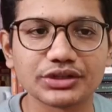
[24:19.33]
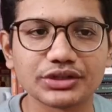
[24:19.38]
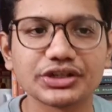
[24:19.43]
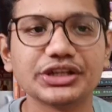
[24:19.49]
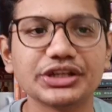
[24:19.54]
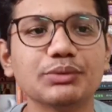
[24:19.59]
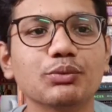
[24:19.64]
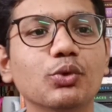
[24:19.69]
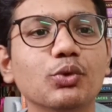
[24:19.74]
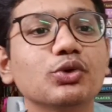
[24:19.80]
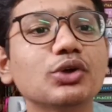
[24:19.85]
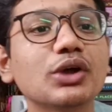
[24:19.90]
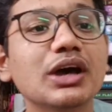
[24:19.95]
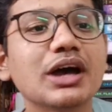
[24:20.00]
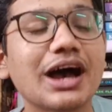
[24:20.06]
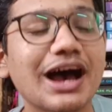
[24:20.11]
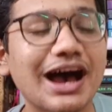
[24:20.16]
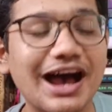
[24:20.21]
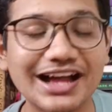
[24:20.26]
I didn't
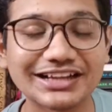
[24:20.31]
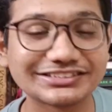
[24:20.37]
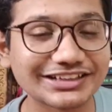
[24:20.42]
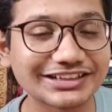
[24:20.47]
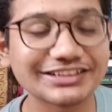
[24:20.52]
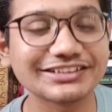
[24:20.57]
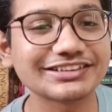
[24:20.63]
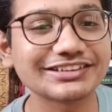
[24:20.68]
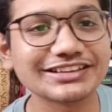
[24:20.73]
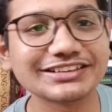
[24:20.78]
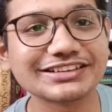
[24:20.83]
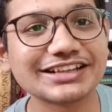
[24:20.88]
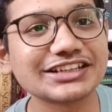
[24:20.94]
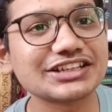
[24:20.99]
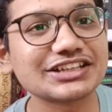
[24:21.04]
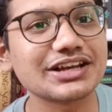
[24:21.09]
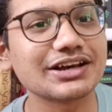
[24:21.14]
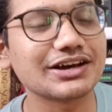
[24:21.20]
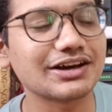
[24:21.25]
think that after
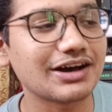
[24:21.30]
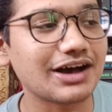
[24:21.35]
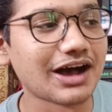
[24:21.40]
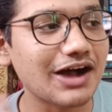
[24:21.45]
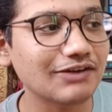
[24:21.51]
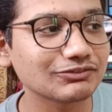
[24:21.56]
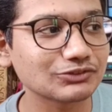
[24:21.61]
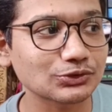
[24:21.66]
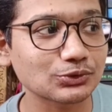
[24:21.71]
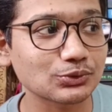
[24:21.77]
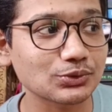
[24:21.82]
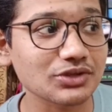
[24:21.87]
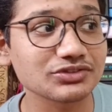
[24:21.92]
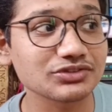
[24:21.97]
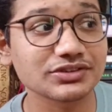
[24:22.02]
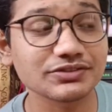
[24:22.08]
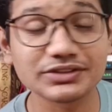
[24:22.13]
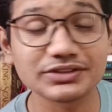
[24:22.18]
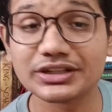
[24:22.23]
2007 it comes to
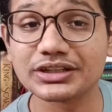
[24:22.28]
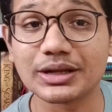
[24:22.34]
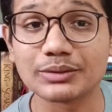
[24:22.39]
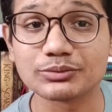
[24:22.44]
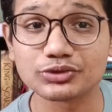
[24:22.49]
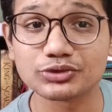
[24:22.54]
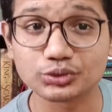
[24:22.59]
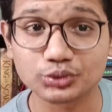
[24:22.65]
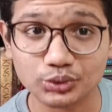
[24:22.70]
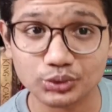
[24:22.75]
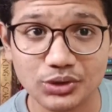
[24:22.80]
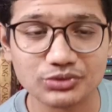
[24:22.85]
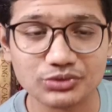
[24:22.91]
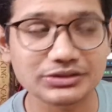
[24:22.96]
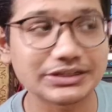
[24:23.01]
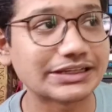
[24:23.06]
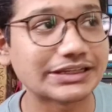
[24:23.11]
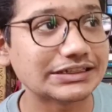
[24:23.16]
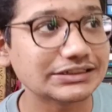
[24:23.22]
2008
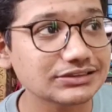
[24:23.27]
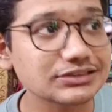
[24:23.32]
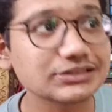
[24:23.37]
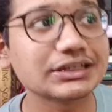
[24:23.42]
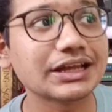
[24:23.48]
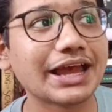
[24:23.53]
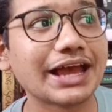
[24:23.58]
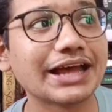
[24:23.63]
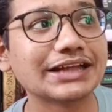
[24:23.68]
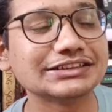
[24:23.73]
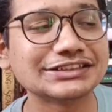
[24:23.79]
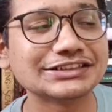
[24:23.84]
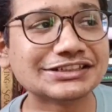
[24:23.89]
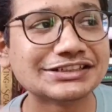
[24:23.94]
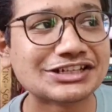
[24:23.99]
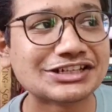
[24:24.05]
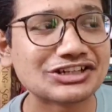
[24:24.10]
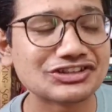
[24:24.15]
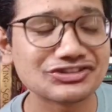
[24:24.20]
and Jem
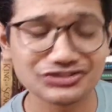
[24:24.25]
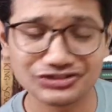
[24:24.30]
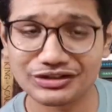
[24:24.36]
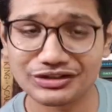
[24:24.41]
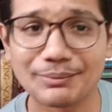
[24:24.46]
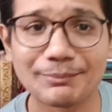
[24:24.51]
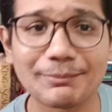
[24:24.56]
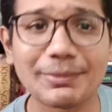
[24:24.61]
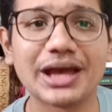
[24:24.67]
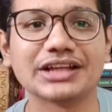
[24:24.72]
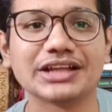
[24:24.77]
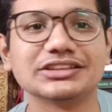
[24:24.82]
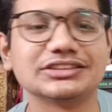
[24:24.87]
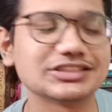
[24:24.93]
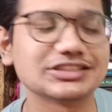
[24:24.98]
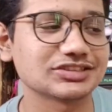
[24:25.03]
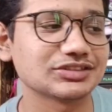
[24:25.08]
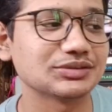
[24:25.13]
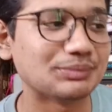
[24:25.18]
and Tessa meet
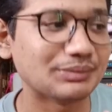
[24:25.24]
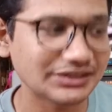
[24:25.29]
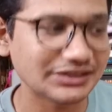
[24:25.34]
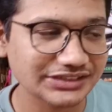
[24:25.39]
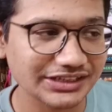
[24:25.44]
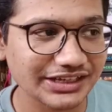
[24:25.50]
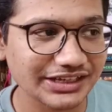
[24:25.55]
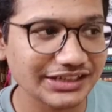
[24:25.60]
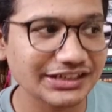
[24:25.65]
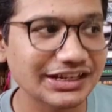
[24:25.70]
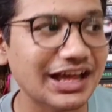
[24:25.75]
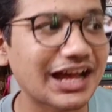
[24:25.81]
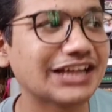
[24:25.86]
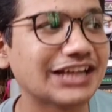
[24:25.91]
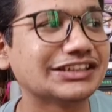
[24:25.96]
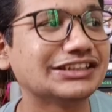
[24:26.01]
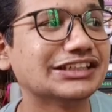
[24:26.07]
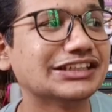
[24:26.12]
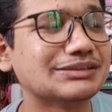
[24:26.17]
again and get back
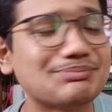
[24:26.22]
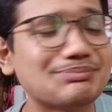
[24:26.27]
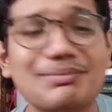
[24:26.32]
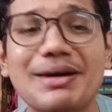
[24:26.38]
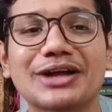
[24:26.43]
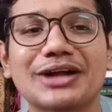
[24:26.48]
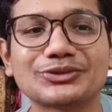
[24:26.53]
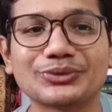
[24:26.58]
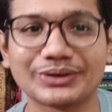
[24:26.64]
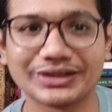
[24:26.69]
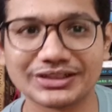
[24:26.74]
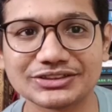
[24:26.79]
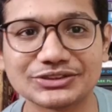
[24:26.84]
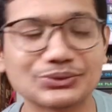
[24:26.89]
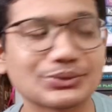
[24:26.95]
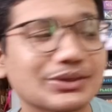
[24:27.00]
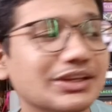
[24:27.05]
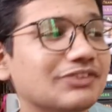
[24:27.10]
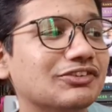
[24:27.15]
together, okay? It has
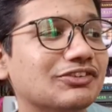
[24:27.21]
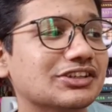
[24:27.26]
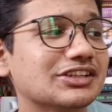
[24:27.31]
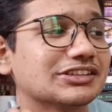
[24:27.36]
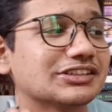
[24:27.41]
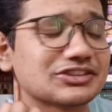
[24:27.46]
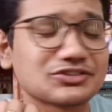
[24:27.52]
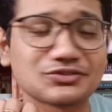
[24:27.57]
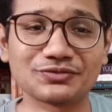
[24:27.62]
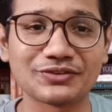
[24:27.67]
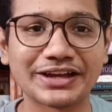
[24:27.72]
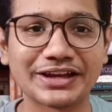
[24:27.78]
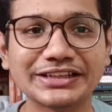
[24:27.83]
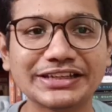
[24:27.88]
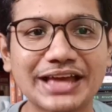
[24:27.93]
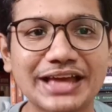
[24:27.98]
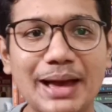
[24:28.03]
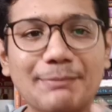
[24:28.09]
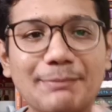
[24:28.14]
finally happened. I
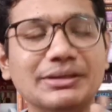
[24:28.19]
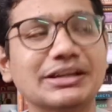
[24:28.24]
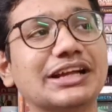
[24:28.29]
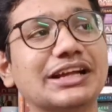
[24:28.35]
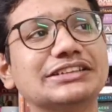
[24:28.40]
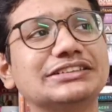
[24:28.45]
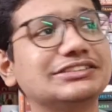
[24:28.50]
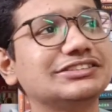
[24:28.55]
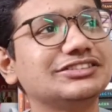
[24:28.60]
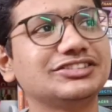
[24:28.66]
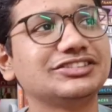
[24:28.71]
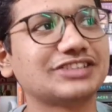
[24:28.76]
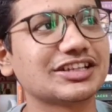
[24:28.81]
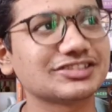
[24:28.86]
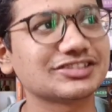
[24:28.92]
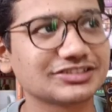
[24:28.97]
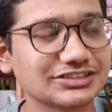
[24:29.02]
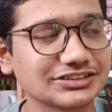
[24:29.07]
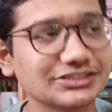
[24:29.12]
just didn't
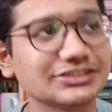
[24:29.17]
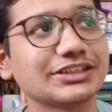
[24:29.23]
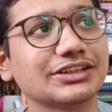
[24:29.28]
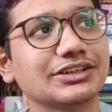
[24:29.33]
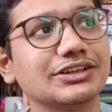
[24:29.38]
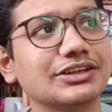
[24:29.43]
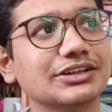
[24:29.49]
think that happened.